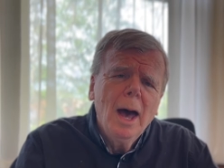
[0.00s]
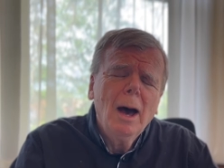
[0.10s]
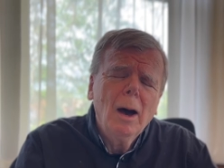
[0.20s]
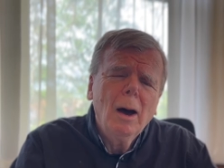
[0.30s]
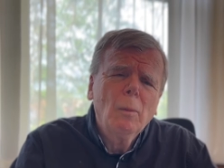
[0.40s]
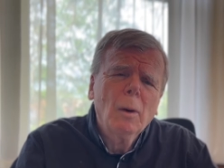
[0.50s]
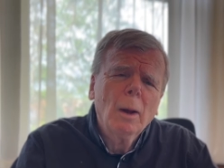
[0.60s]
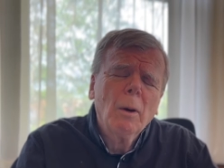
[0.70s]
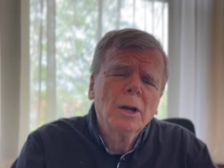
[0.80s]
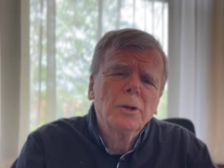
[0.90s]
Uh, what I
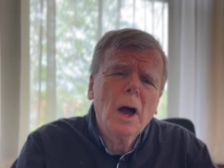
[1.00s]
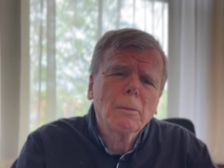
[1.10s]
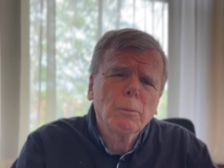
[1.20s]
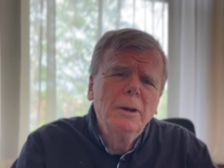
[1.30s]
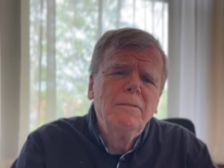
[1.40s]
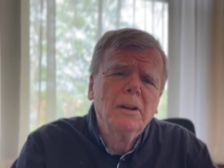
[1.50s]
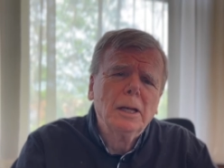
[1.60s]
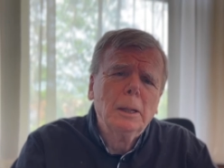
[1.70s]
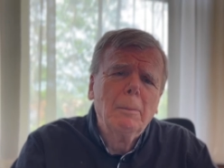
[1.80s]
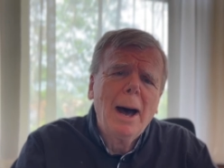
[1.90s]
want to talk
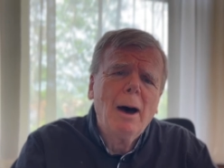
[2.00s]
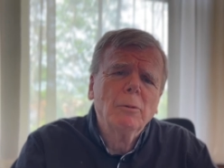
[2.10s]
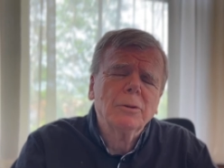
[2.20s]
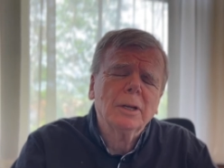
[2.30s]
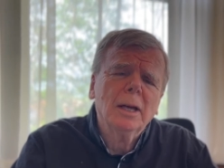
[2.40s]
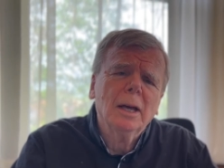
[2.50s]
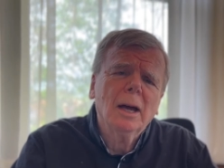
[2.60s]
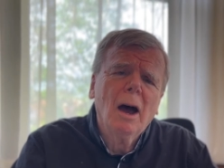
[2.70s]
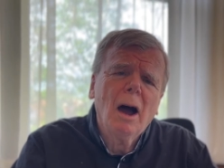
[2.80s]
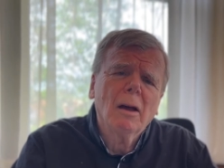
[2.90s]
briefly about uh,
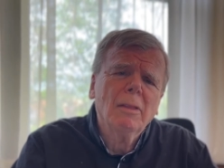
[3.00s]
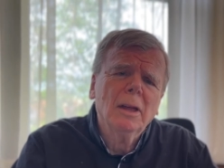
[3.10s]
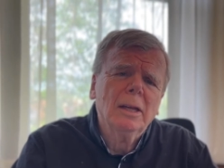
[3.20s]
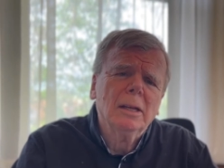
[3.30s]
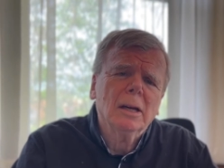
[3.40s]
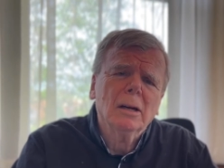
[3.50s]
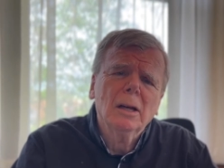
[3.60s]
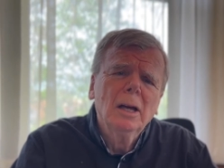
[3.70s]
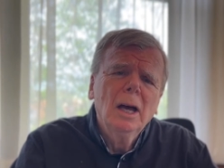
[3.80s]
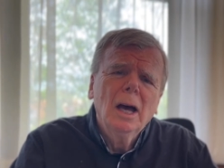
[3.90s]
are
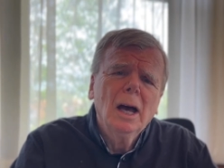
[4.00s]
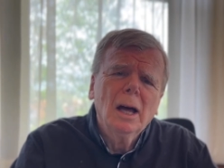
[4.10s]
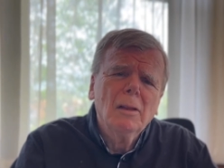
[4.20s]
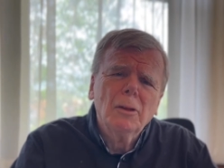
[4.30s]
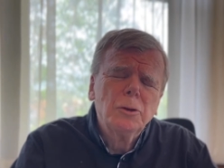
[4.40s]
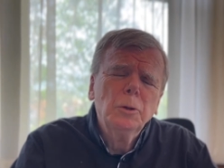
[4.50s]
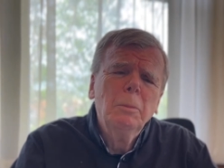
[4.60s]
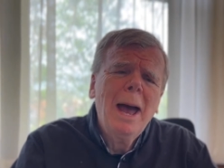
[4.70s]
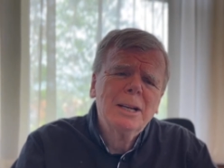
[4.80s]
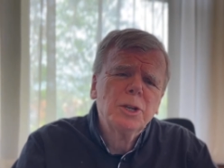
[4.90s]
the, uh, uh, the two
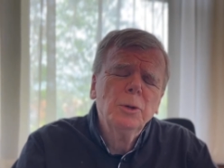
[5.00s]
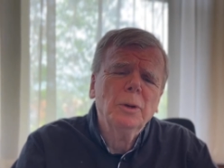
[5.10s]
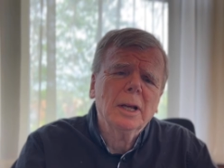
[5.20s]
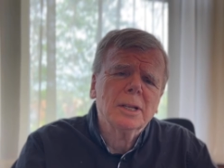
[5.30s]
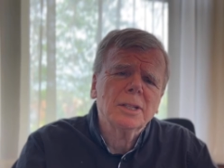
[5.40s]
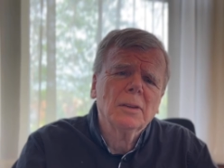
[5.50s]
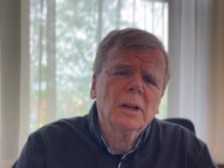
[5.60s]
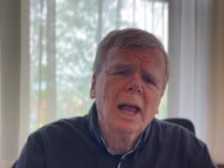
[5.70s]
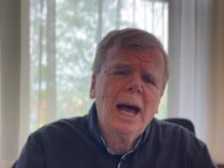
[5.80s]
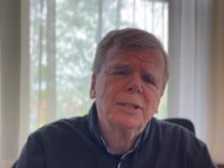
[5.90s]
mass shootings in
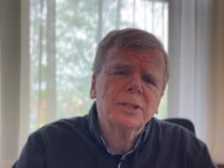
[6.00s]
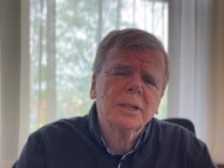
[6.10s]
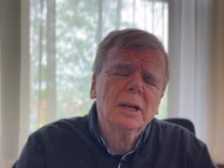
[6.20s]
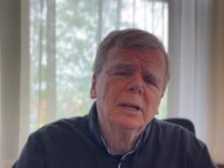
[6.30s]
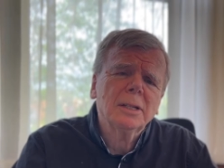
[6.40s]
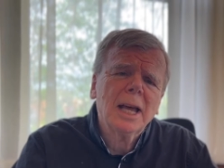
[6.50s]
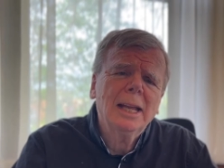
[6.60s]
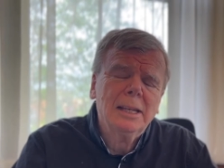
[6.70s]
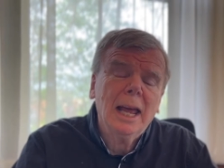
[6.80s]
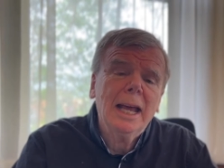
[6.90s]
the last uh,
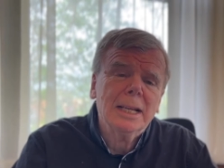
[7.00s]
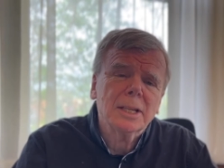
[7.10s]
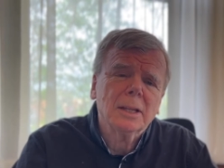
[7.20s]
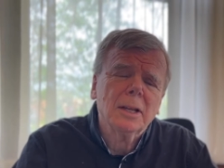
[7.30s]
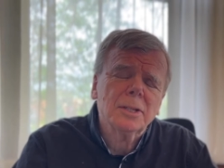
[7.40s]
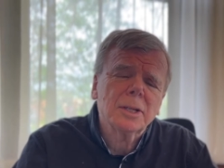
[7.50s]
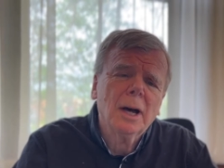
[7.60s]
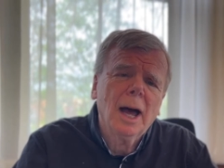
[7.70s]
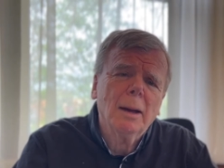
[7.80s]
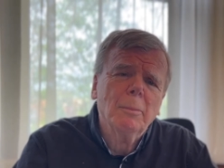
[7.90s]
10 days at this
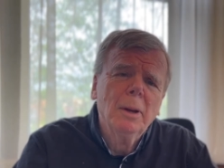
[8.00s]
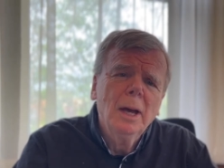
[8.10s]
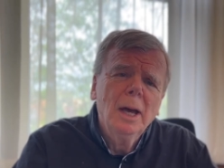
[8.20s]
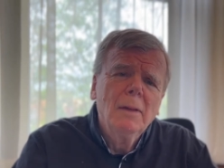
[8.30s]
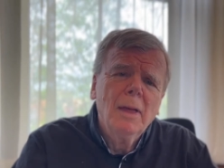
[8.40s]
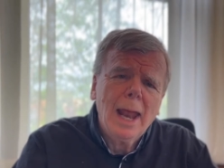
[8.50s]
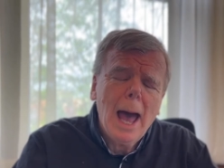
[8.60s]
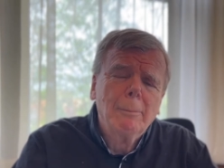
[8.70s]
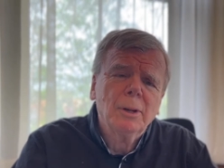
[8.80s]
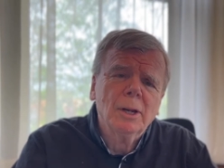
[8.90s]
time that
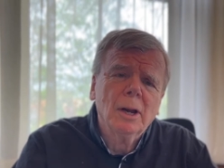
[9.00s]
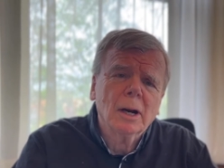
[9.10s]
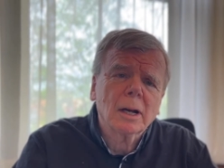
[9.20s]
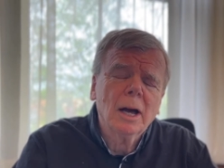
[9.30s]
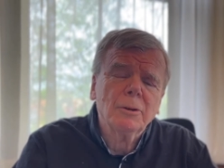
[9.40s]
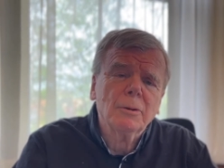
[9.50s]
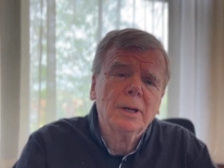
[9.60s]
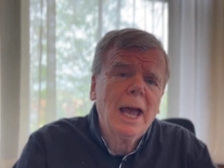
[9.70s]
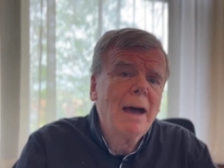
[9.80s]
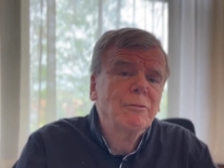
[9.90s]
happened in our
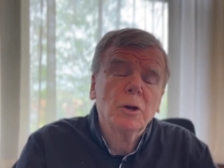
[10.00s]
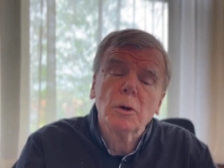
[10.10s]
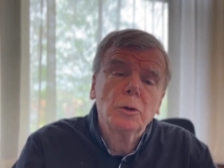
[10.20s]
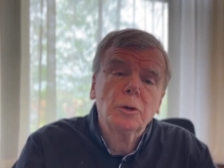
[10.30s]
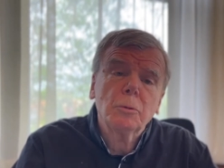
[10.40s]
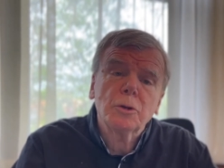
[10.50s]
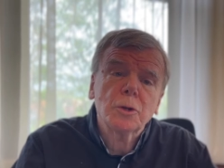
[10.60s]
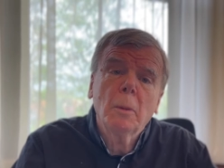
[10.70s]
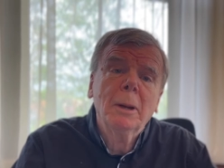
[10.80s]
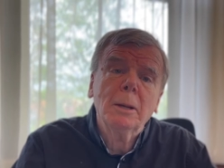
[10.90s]
country after
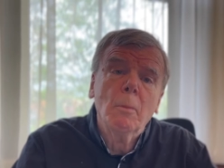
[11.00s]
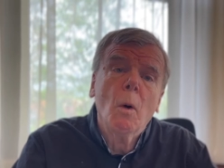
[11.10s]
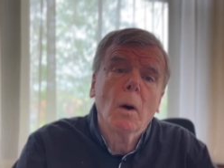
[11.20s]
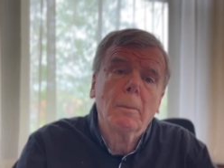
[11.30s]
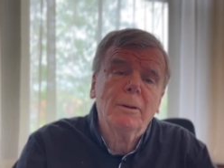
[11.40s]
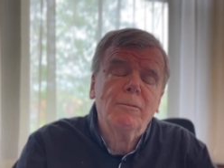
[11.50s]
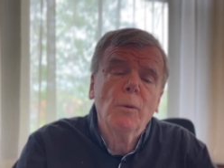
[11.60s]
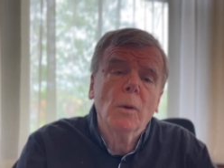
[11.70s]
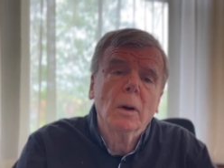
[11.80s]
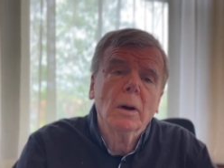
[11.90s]
so many more
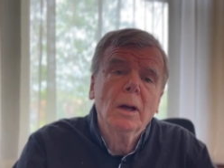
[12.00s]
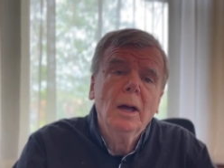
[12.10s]
before.